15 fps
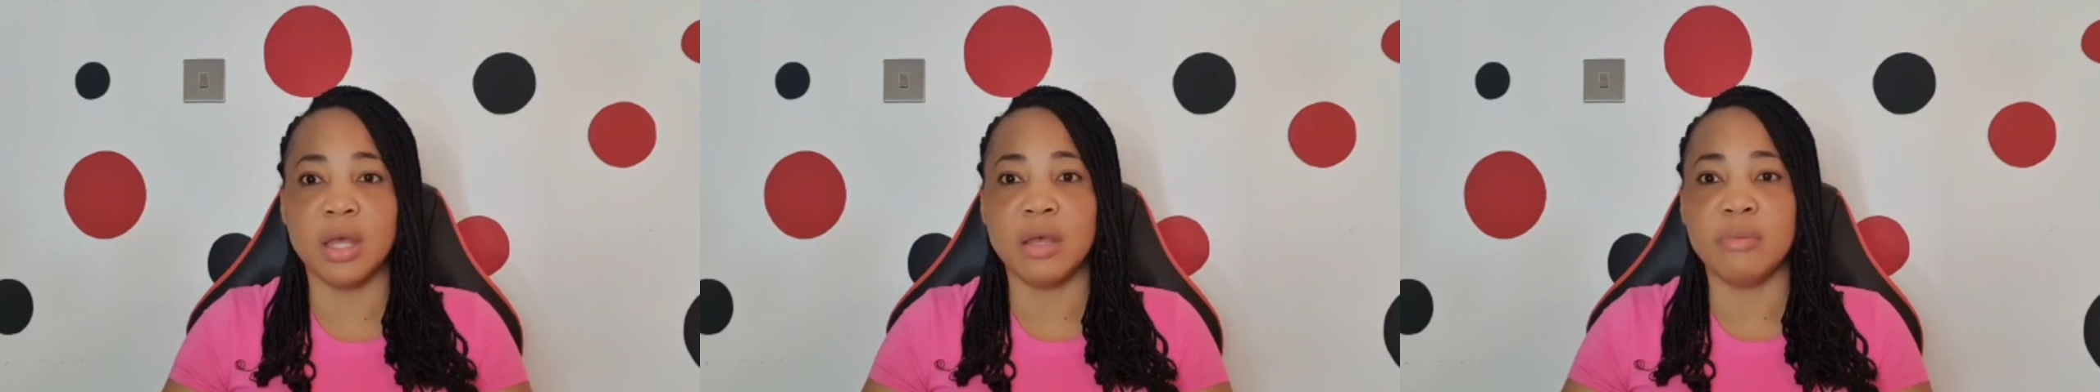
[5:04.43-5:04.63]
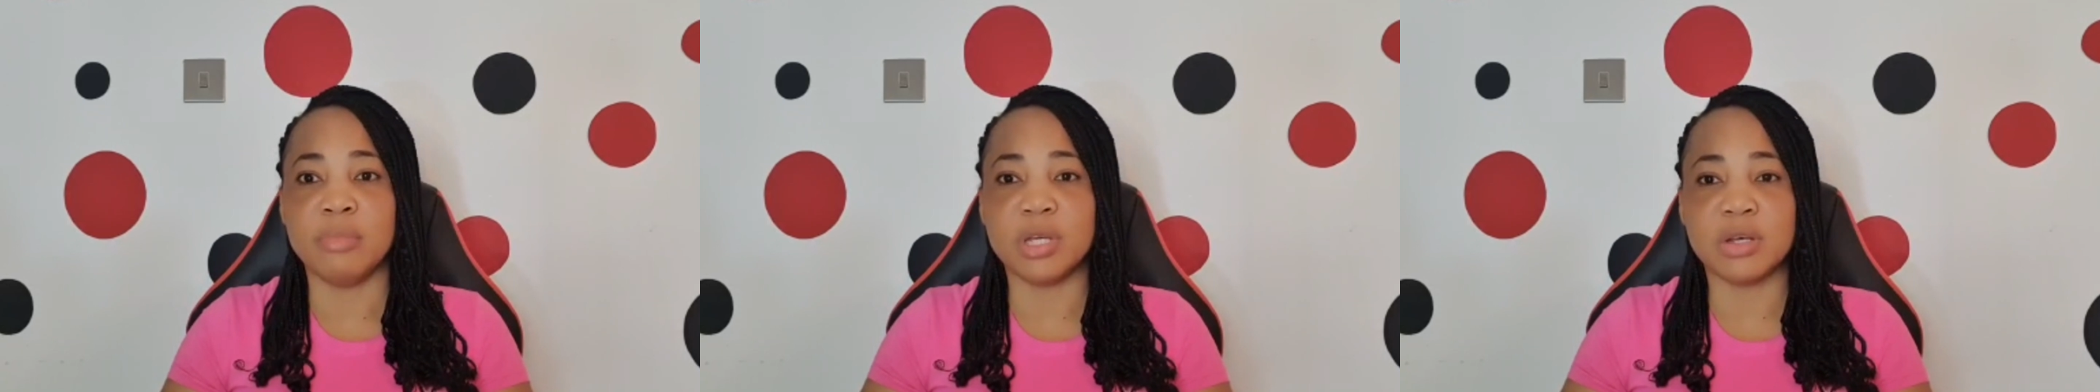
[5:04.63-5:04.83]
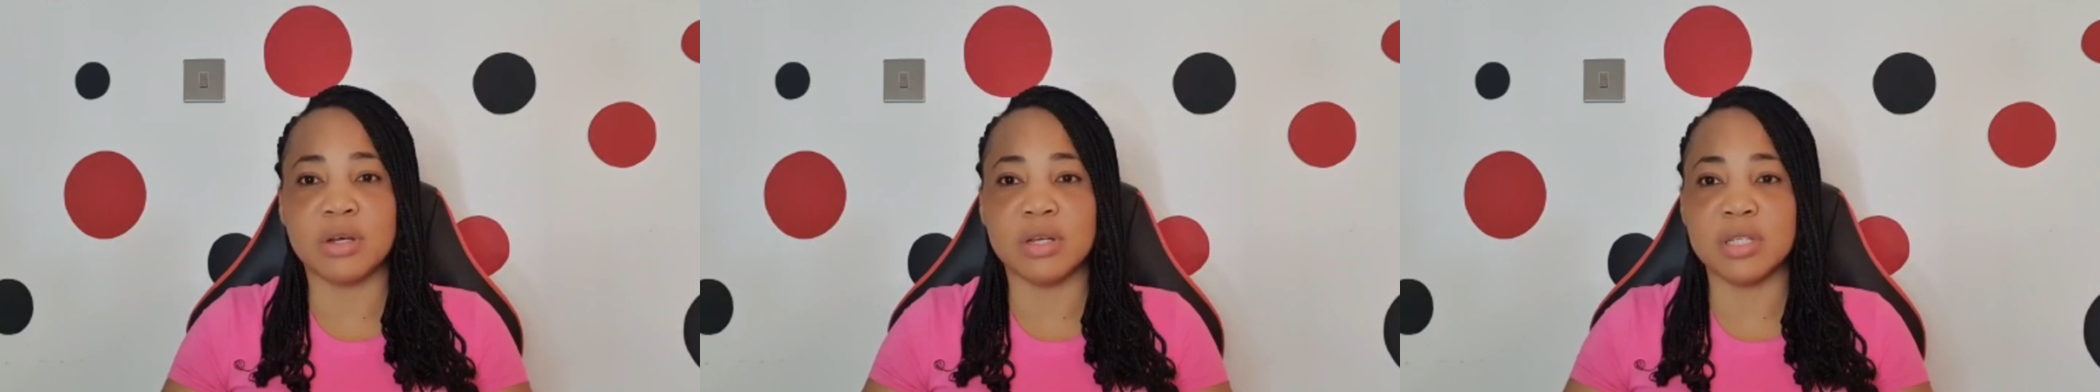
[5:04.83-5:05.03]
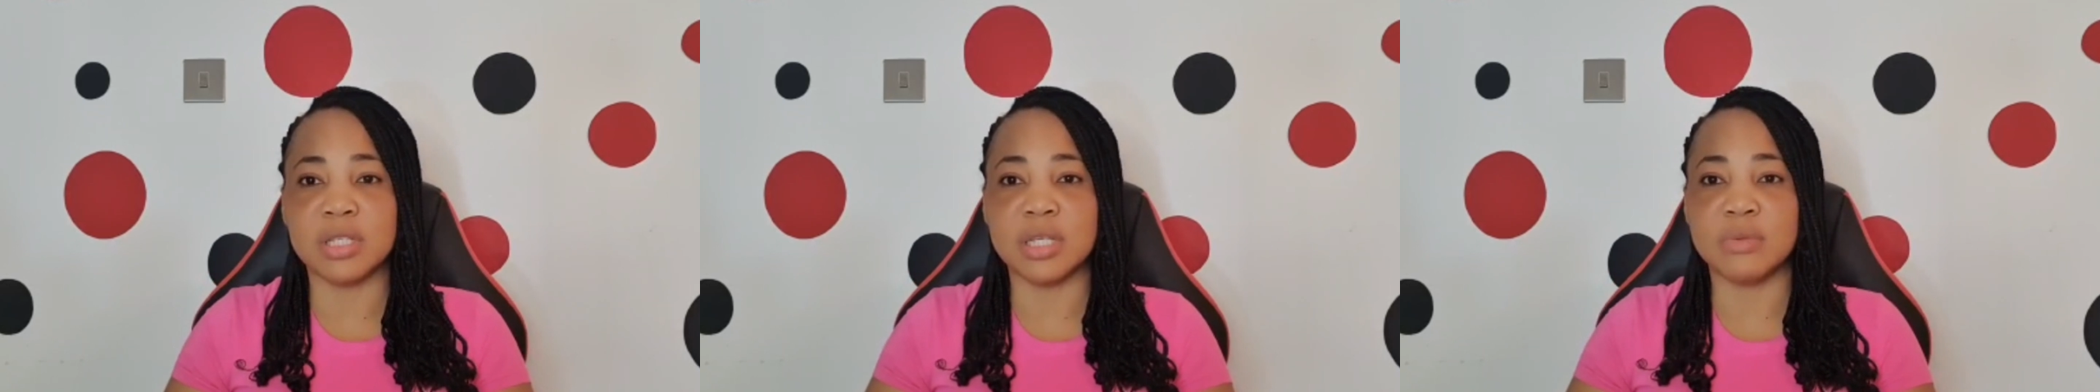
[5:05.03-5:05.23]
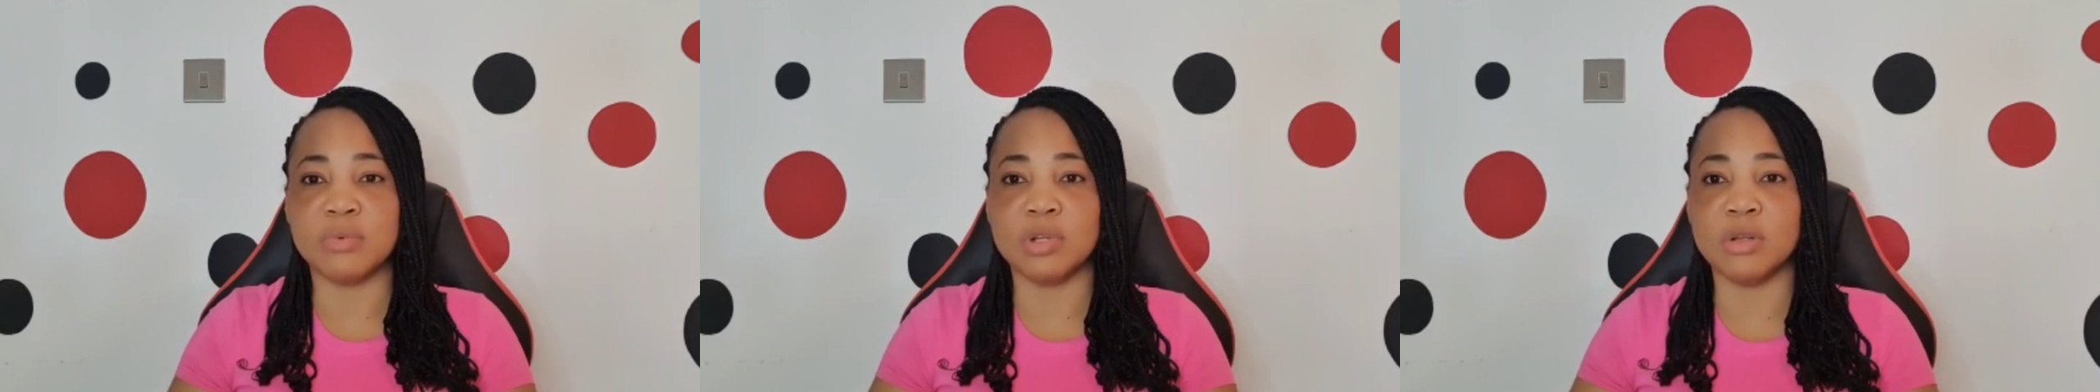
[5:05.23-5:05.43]
because
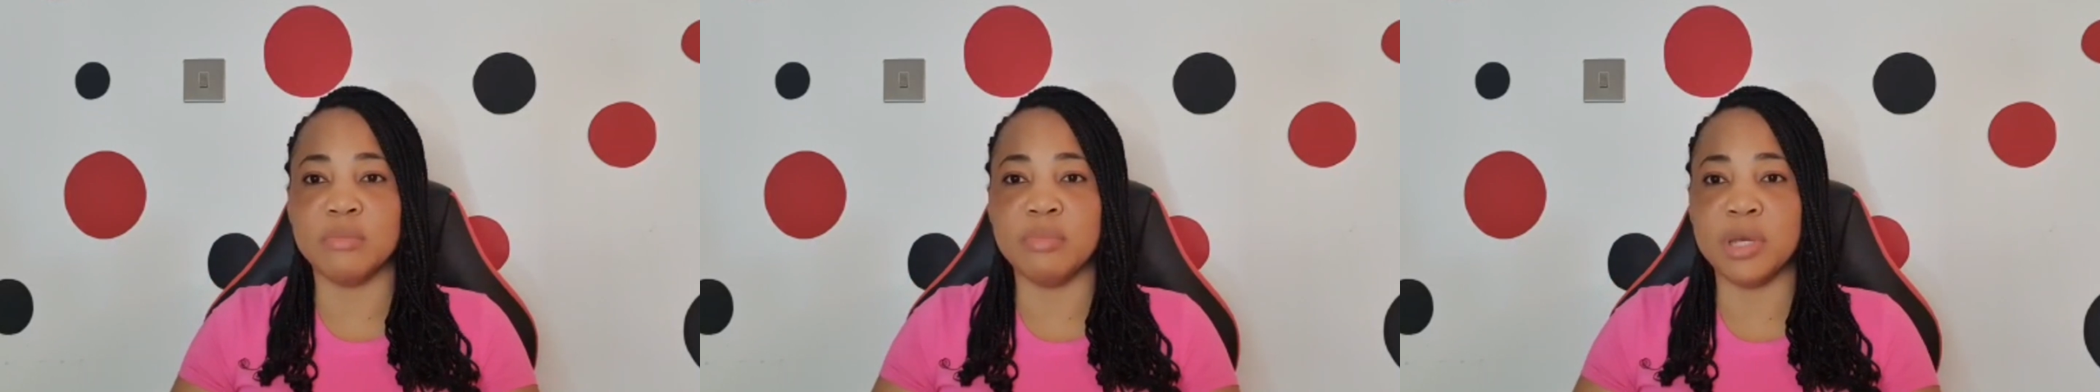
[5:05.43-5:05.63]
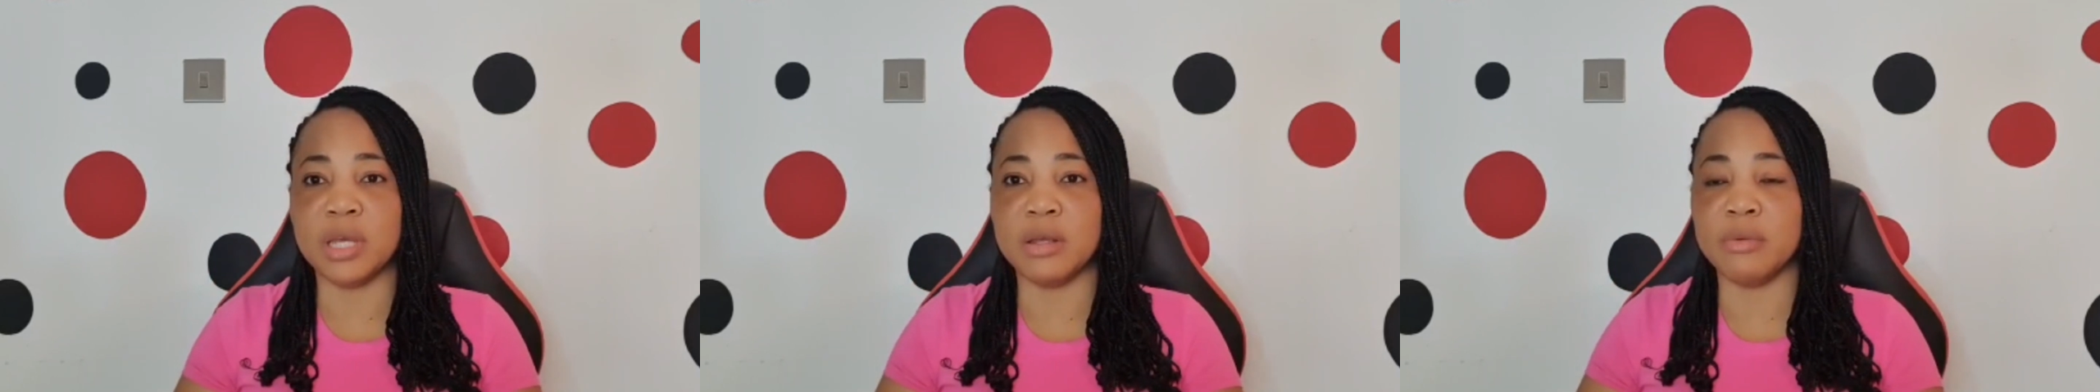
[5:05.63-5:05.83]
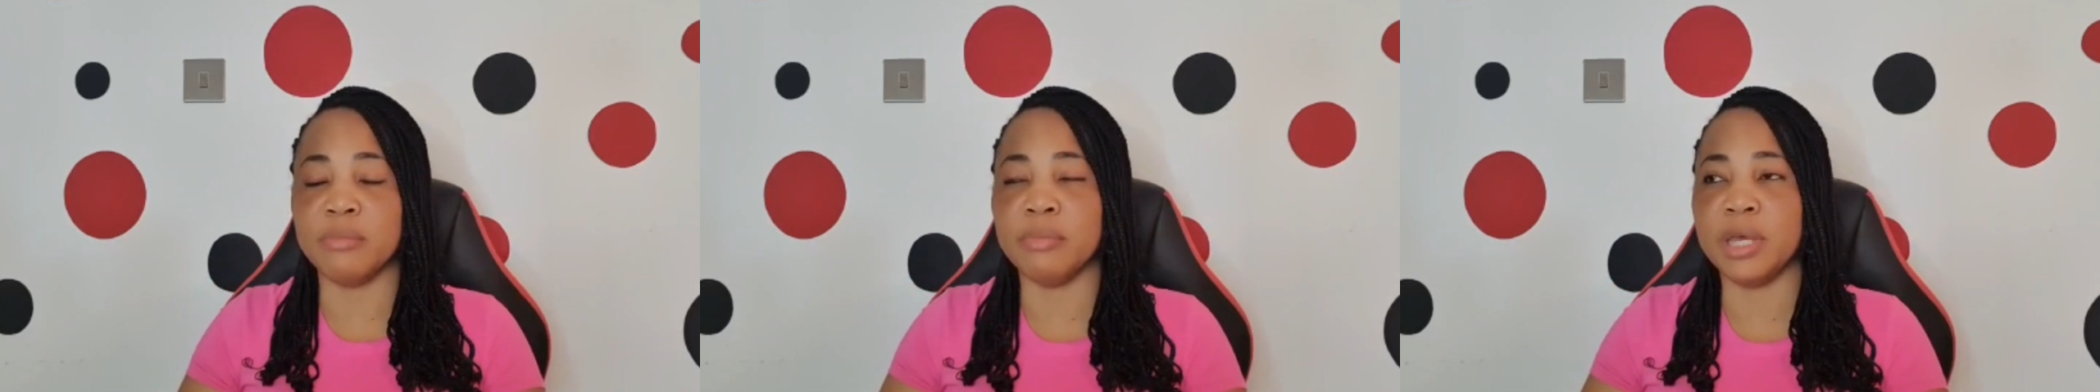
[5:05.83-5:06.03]
it will make